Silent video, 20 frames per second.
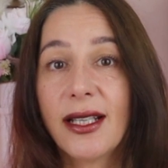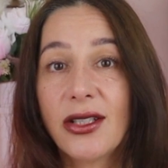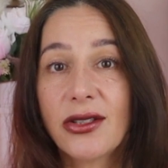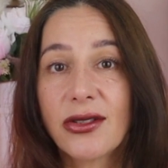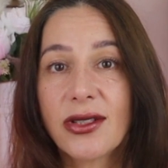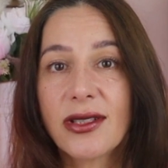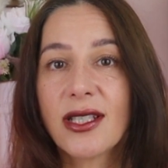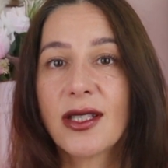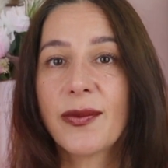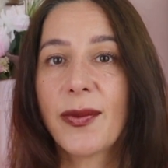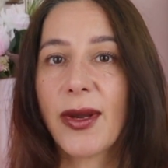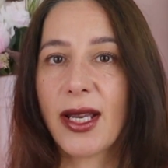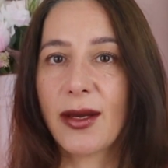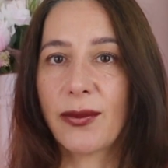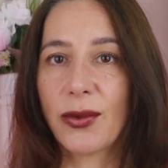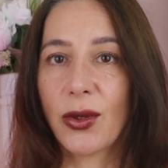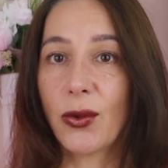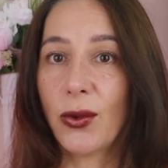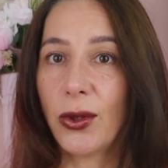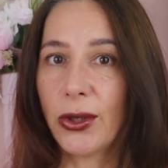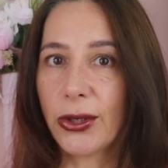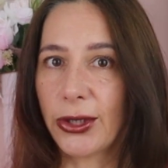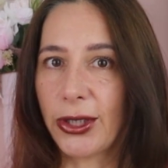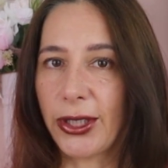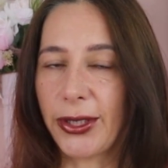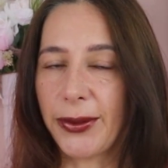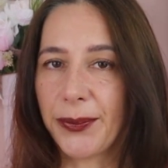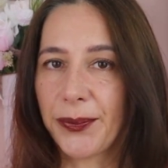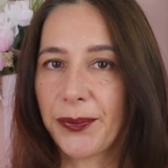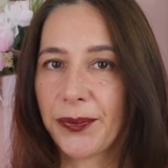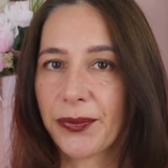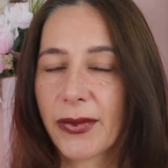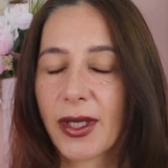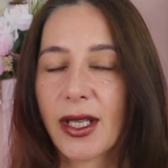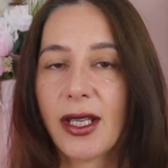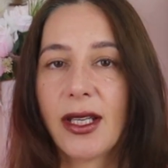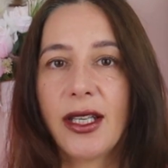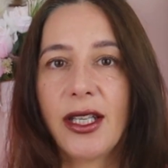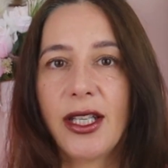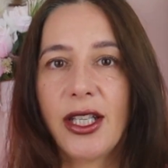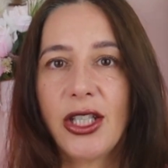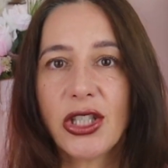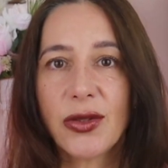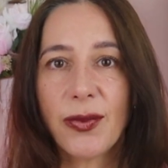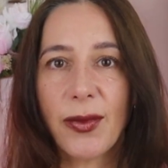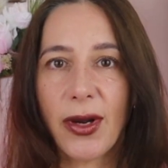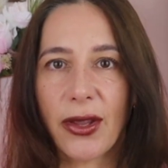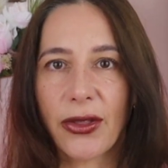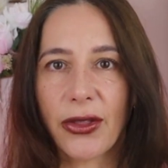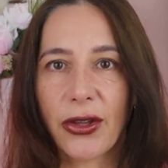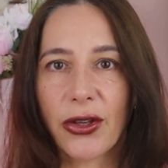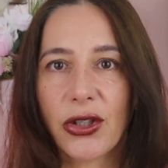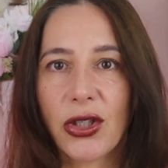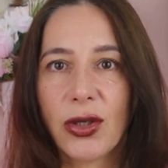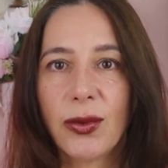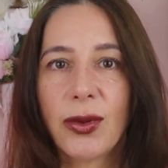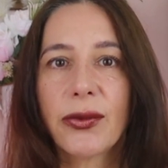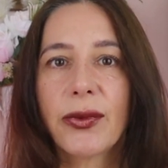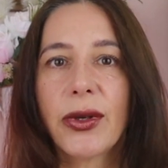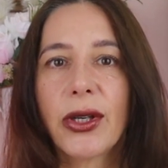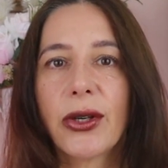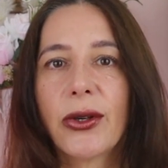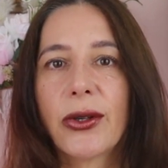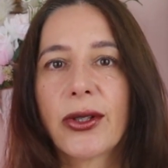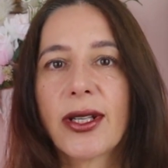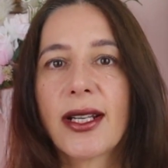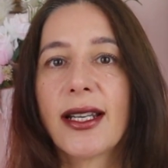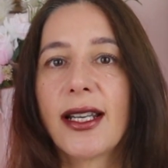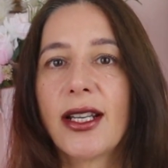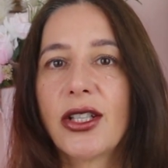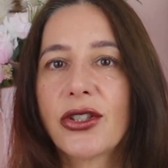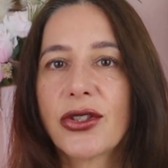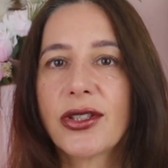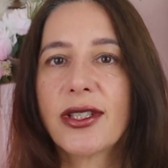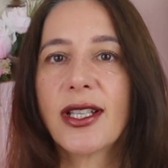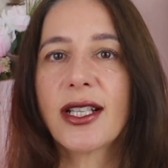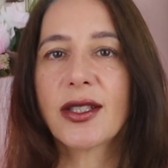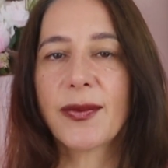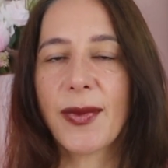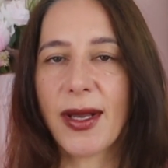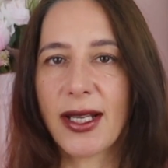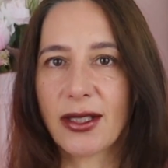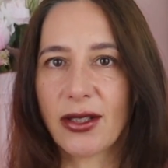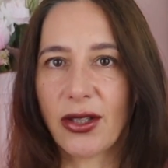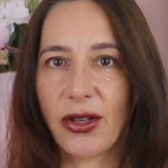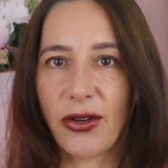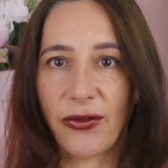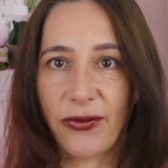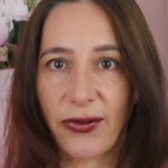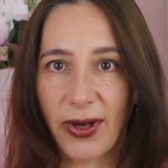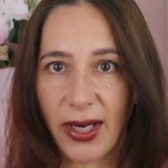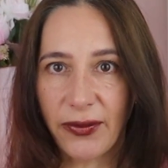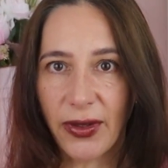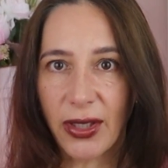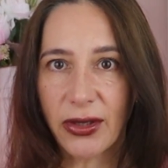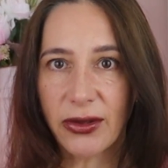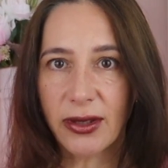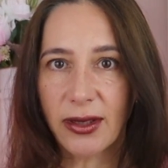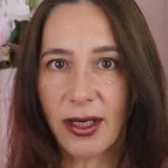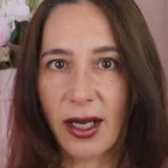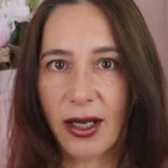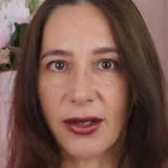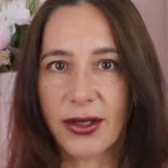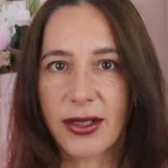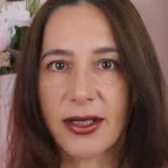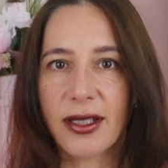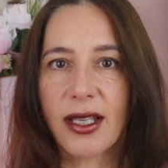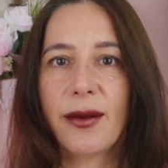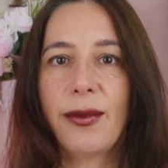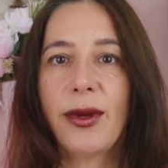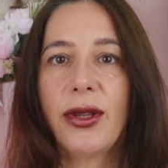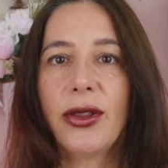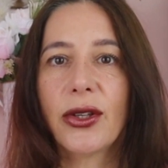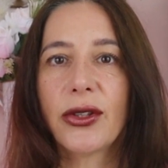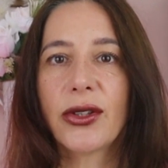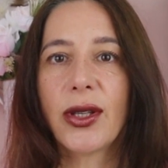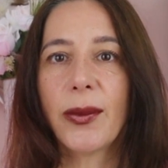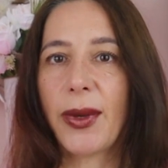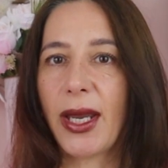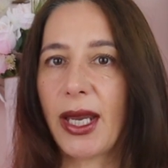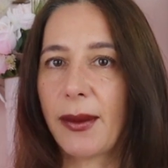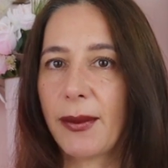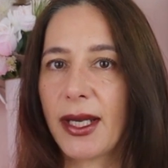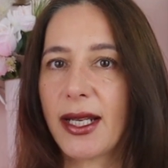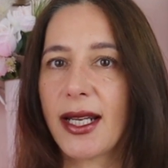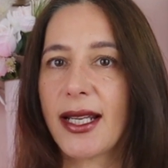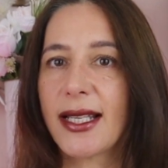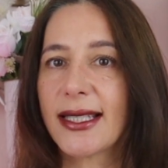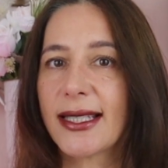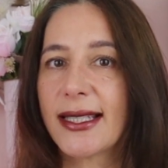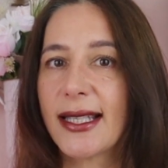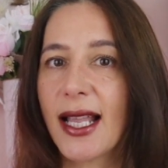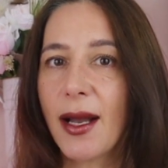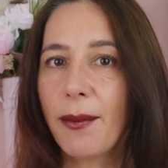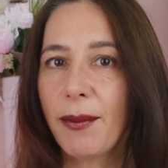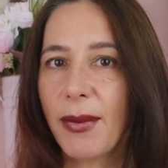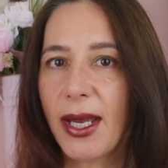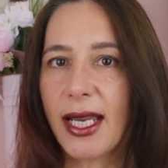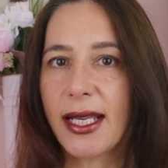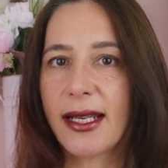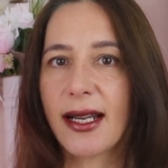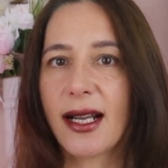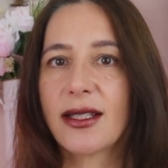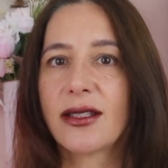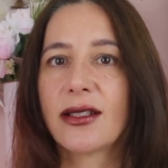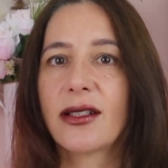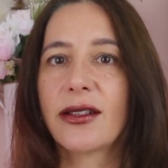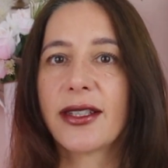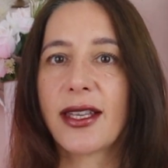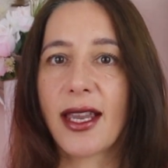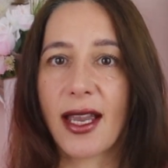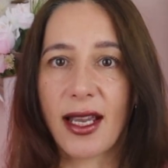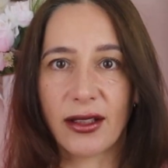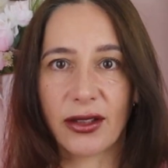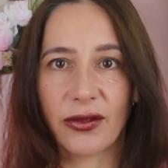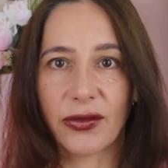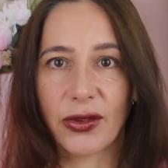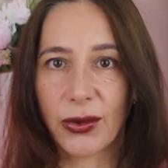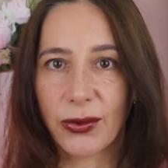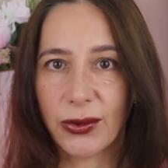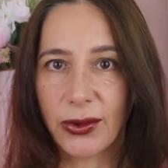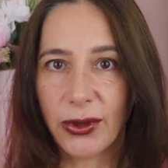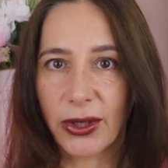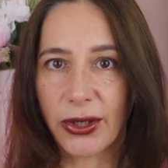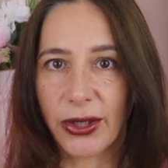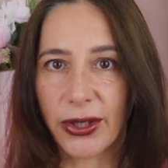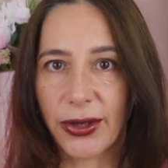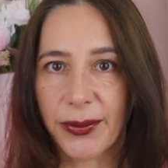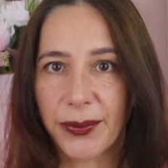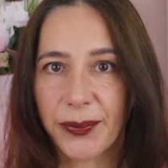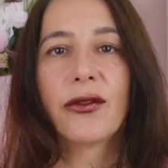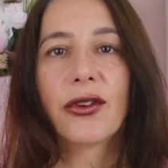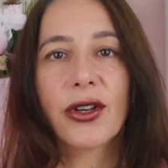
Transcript: the interest is payable quarterly. Each month, you will record an interest expense of $500 even though the payment is not made until the end of the quarter.